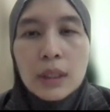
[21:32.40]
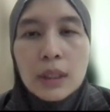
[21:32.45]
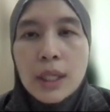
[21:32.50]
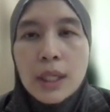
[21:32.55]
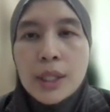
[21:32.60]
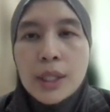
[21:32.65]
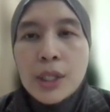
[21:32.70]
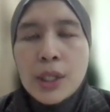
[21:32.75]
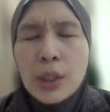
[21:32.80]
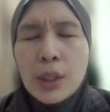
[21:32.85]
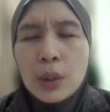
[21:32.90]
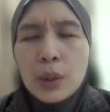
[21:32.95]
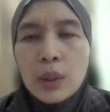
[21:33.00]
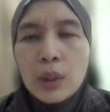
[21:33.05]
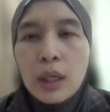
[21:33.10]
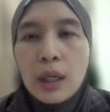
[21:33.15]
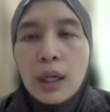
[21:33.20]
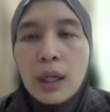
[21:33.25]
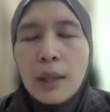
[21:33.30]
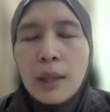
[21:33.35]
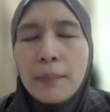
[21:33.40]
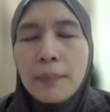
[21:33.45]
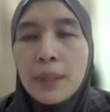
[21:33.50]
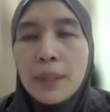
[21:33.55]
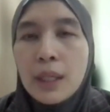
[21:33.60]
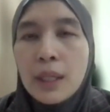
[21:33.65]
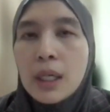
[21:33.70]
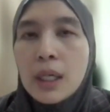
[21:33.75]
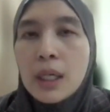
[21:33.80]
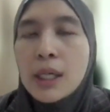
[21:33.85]
So,
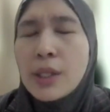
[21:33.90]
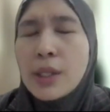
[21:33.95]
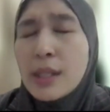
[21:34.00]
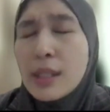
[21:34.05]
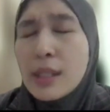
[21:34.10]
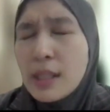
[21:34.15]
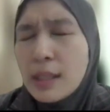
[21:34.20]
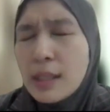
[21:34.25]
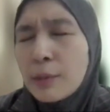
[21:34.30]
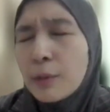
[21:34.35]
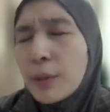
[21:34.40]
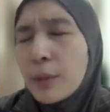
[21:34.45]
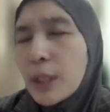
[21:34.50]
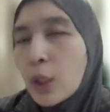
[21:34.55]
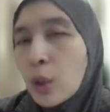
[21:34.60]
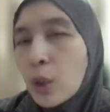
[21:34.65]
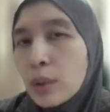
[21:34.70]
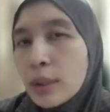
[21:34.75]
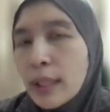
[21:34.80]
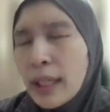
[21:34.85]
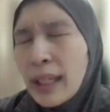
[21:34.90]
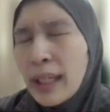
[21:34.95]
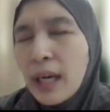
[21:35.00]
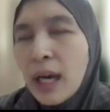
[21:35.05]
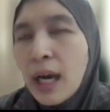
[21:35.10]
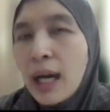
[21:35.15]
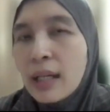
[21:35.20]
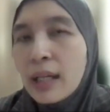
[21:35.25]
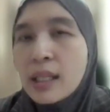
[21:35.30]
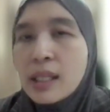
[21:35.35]
we know that
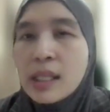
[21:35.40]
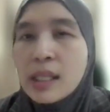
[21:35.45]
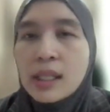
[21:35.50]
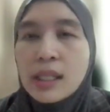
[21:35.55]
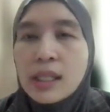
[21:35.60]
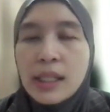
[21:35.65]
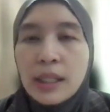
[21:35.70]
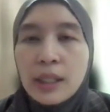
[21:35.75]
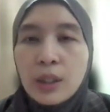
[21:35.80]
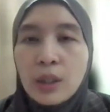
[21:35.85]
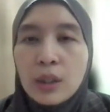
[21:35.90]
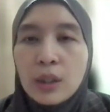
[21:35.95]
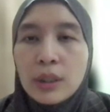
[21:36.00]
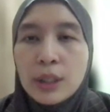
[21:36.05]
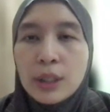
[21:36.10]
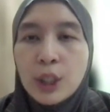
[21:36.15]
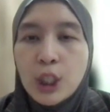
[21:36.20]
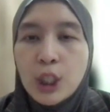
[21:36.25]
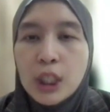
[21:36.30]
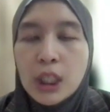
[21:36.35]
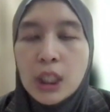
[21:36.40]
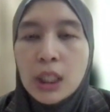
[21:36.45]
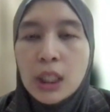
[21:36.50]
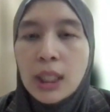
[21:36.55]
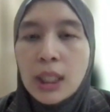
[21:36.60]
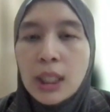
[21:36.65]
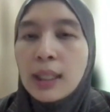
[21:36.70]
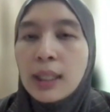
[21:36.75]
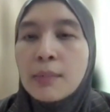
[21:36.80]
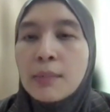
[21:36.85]
harnessing technology
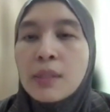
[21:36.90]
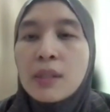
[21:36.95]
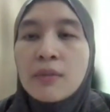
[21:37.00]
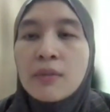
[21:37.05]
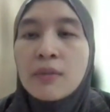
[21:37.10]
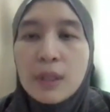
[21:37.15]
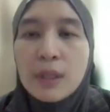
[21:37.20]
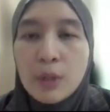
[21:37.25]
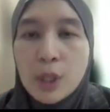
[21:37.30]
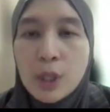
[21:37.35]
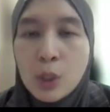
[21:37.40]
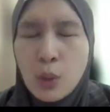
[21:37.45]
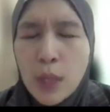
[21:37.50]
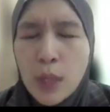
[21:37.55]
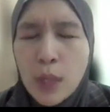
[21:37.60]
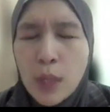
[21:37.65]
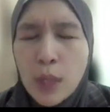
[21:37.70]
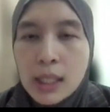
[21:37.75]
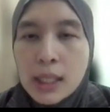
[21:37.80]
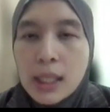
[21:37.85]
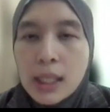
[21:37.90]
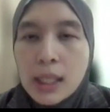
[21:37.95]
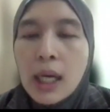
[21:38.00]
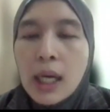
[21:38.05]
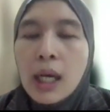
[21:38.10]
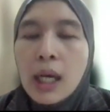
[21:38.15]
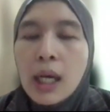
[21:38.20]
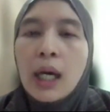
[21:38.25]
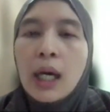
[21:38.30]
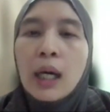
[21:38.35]
can come in various ways.
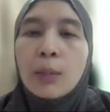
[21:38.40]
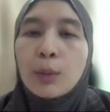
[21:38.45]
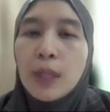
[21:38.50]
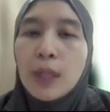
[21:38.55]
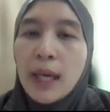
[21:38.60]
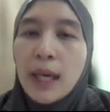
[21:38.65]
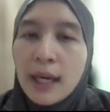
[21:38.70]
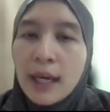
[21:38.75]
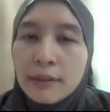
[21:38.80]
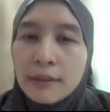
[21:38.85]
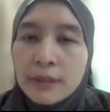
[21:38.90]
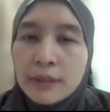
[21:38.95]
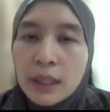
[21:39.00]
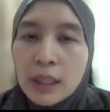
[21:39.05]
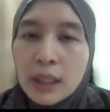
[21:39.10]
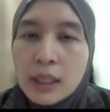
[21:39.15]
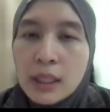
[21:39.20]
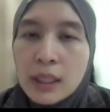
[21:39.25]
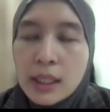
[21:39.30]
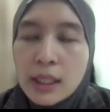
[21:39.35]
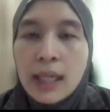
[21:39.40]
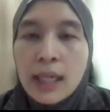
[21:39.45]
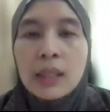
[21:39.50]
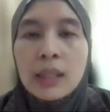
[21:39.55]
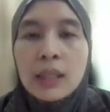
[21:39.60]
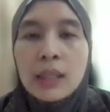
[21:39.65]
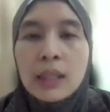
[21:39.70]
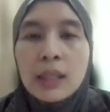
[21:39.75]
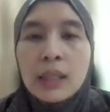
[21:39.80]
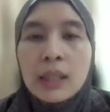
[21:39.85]
We have heard and
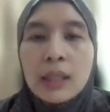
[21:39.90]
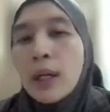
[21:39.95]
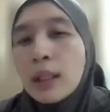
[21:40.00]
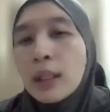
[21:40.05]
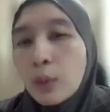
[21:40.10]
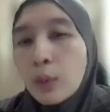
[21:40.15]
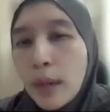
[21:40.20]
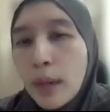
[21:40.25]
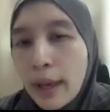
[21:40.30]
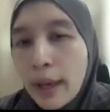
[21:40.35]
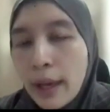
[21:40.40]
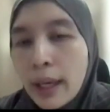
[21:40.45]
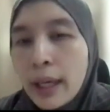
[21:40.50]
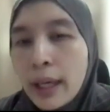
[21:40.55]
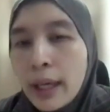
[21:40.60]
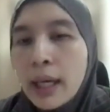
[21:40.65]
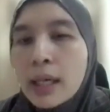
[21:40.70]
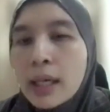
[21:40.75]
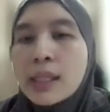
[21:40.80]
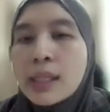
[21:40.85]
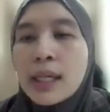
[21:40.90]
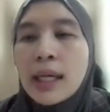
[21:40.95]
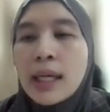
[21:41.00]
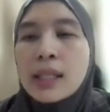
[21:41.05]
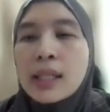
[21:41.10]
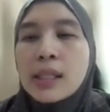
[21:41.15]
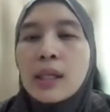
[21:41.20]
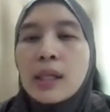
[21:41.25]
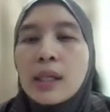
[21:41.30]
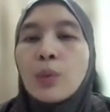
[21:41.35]
we are well aware
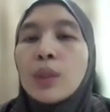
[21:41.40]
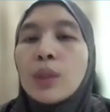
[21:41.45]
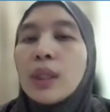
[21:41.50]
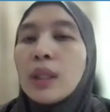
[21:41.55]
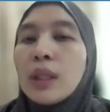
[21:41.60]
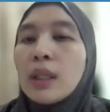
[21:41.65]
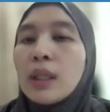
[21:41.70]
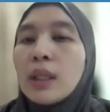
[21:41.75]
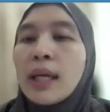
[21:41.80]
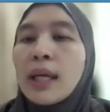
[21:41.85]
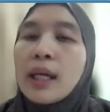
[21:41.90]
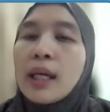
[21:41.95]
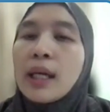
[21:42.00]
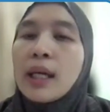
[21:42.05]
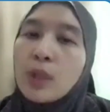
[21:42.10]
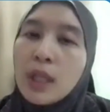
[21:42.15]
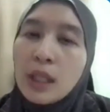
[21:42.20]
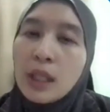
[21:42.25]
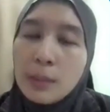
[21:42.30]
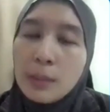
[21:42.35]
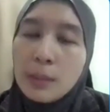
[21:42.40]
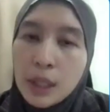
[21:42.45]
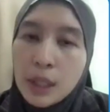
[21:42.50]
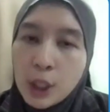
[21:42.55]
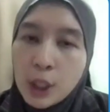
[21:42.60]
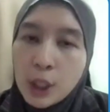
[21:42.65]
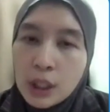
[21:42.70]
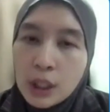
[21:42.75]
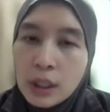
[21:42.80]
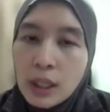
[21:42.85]
that we can educate the
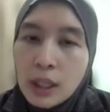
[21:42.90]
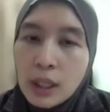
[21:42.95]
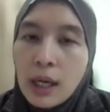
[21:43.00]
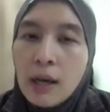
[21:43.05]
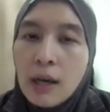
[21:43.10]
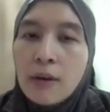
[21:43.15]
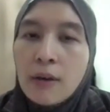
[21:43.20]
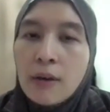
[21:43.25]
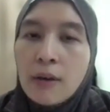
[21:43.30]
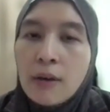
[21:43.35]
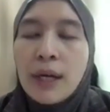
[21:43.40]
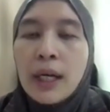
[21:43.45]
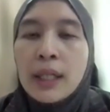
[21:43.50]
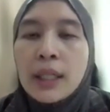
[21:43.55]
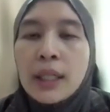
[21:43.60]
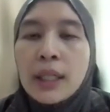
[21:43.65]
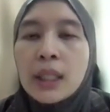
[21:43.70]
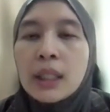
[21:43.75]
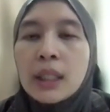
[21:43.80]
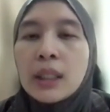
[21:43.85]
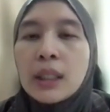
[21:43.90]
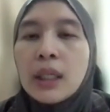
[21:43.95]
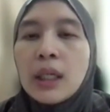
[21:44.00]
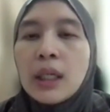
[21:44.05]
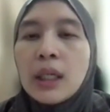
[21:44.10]
patient via